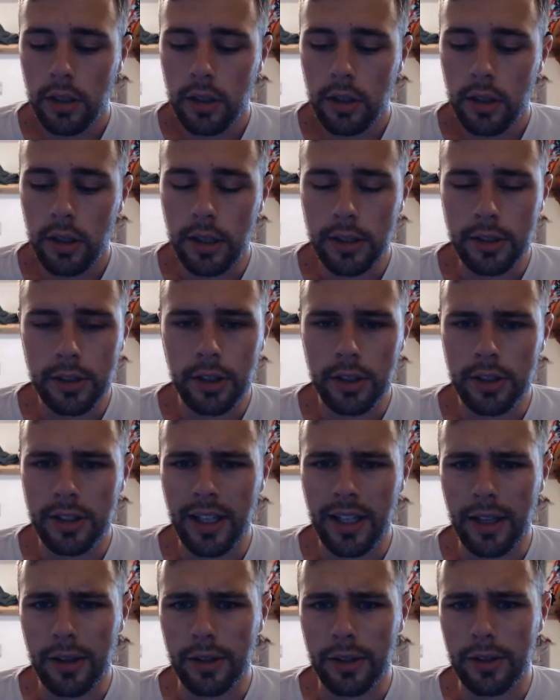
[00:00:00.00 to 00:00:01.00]

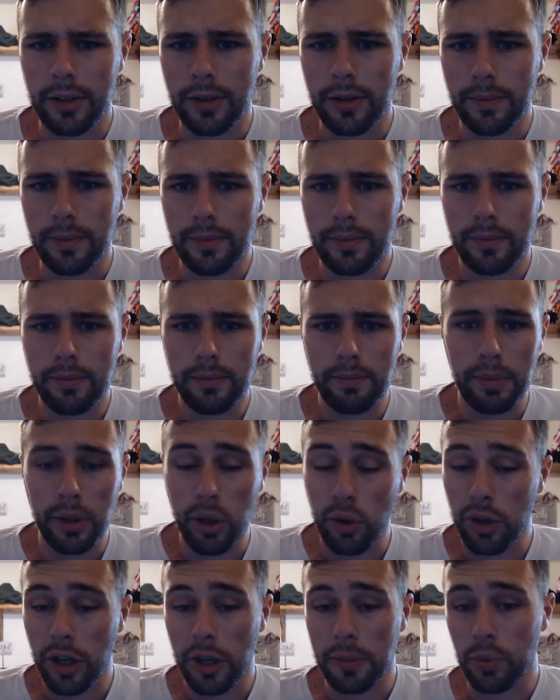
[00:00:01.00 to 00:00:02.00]
the
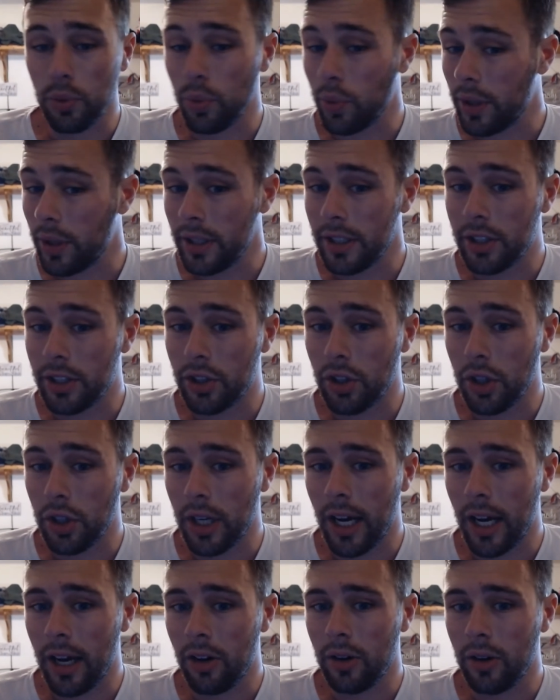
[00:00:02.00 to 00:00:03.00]
build up really stood
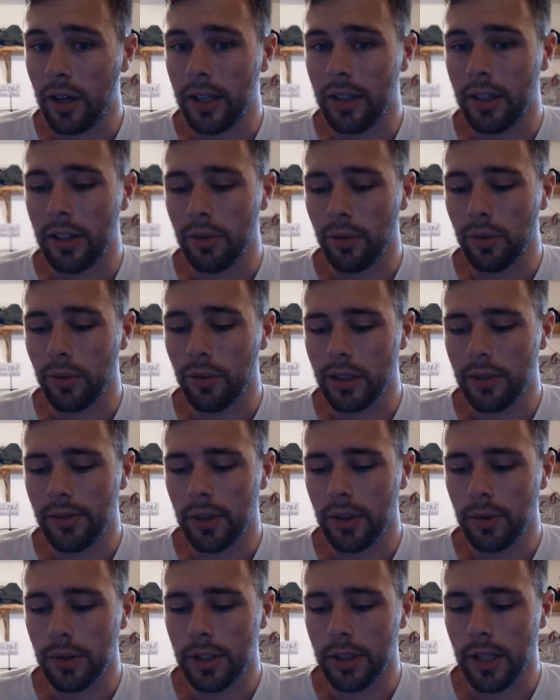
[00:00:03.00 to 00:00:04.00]
out, and then the rest of
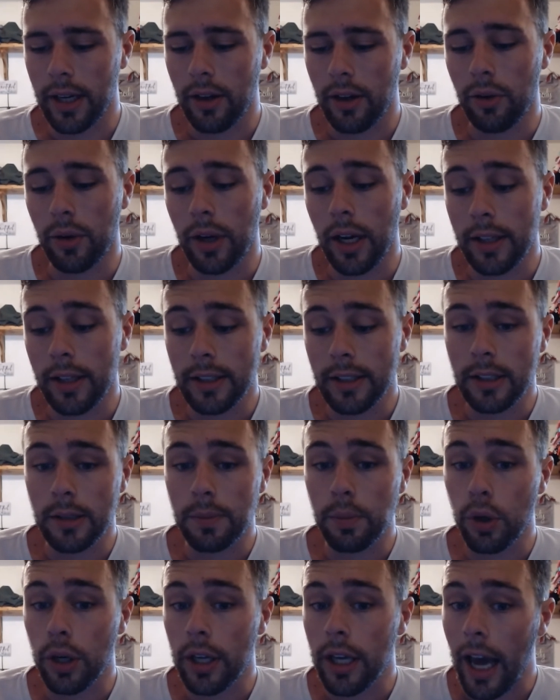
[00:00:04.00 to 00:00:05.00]
it was like, okay, this is
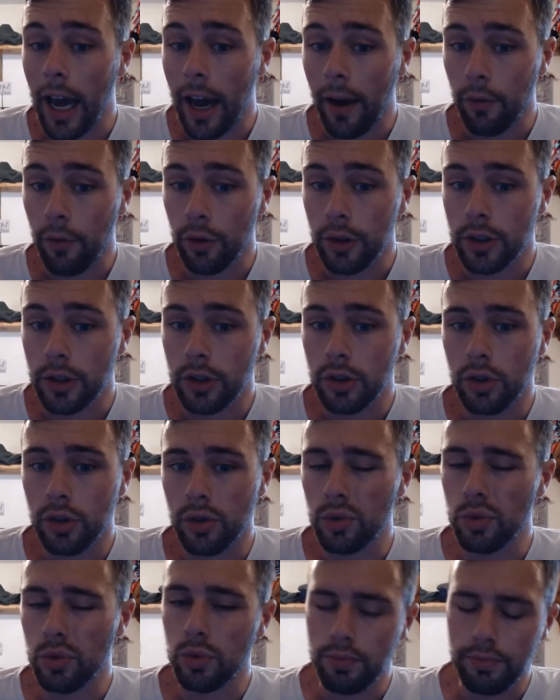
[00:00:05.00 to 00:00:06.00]
pretty average
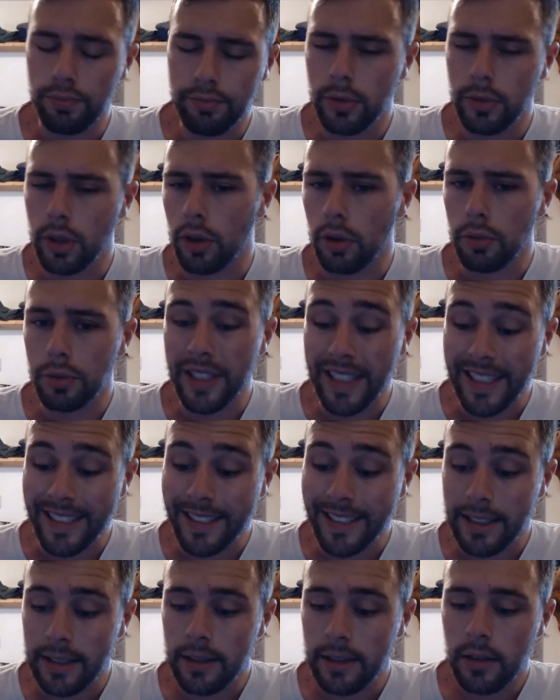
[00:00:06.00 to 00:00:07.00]
to,
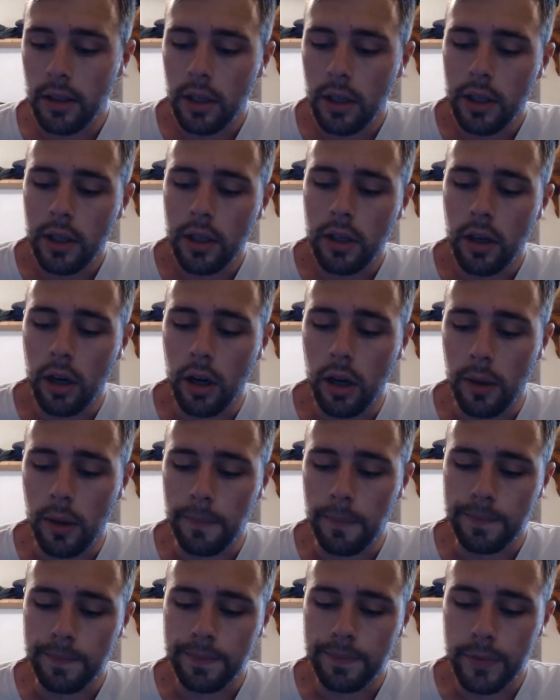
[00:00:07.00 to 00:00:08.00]
decent.
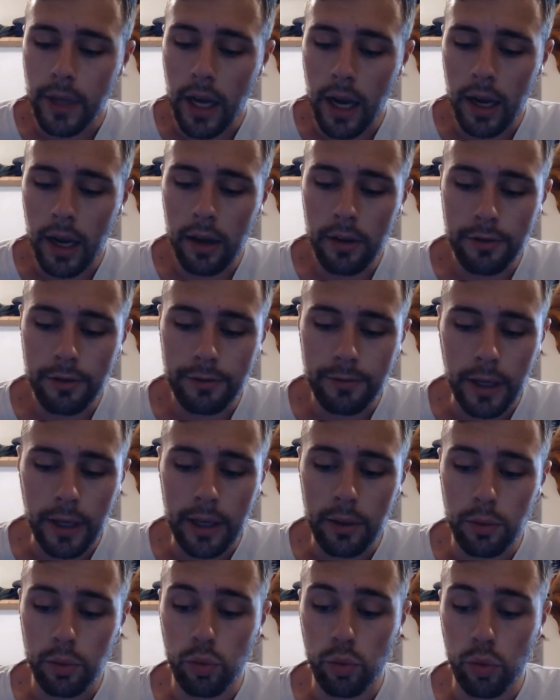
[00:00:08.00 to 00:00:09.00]
Nav, he
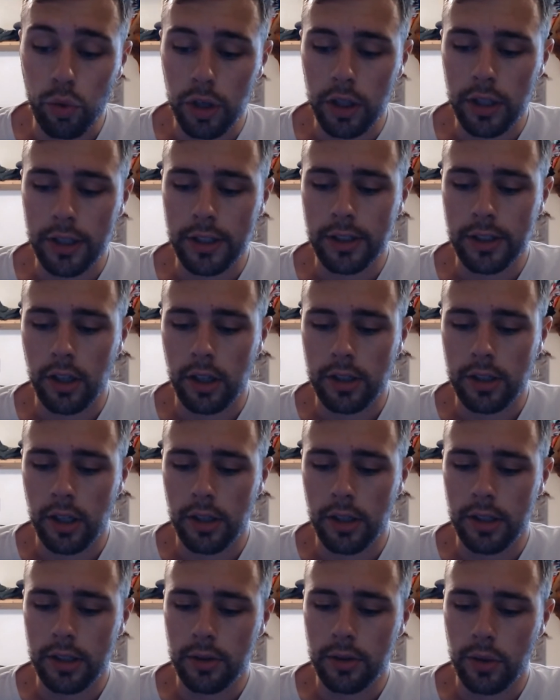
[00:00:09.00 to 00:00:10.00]
really sucks on
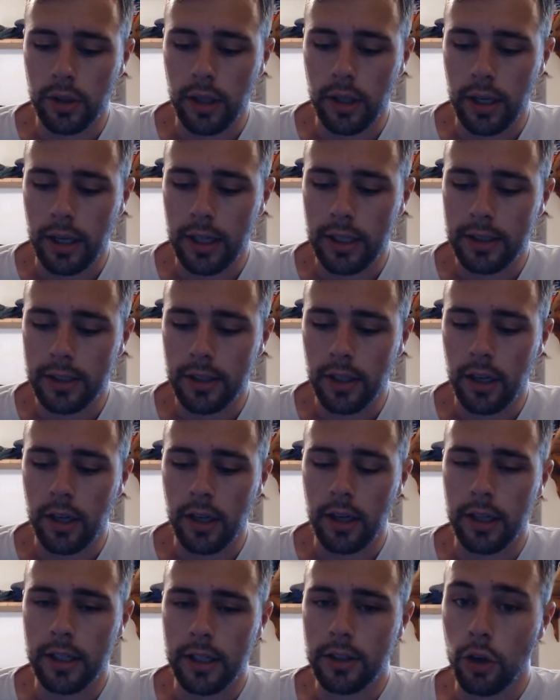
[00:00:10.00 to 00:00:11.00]
this one. Like his
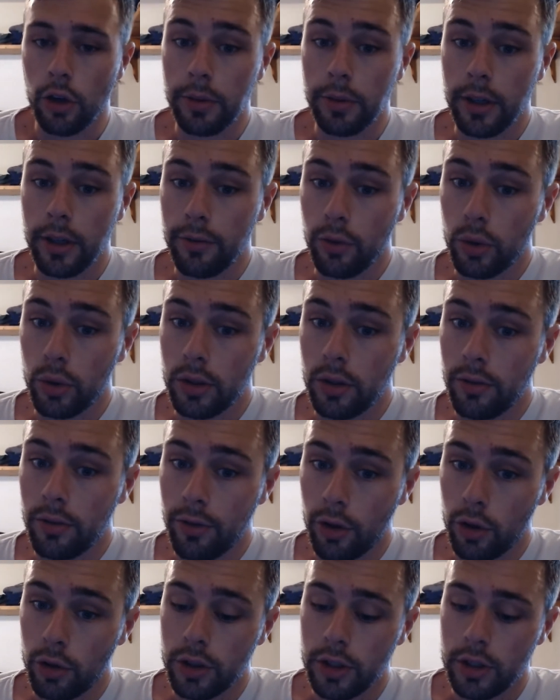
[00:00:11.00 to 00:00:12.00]
opening
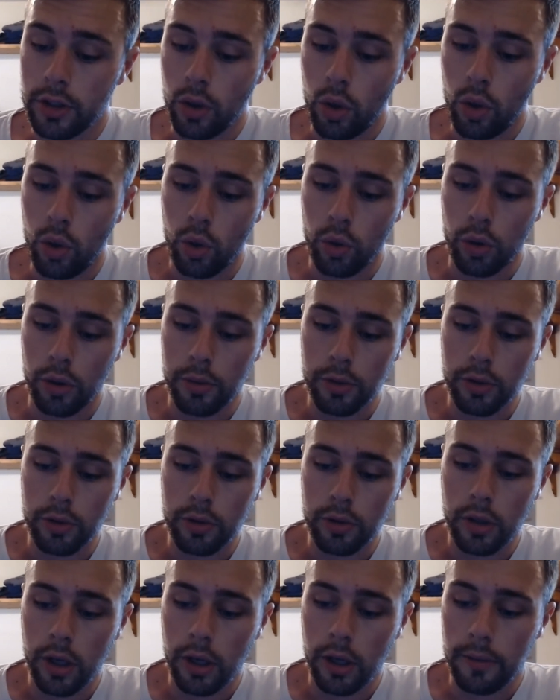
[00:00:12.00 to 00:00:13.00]
verse is
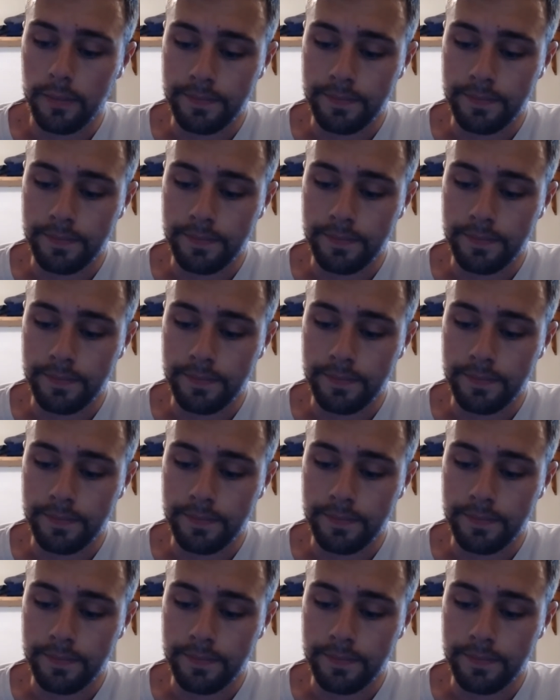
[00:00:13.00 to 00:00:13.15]
horrible.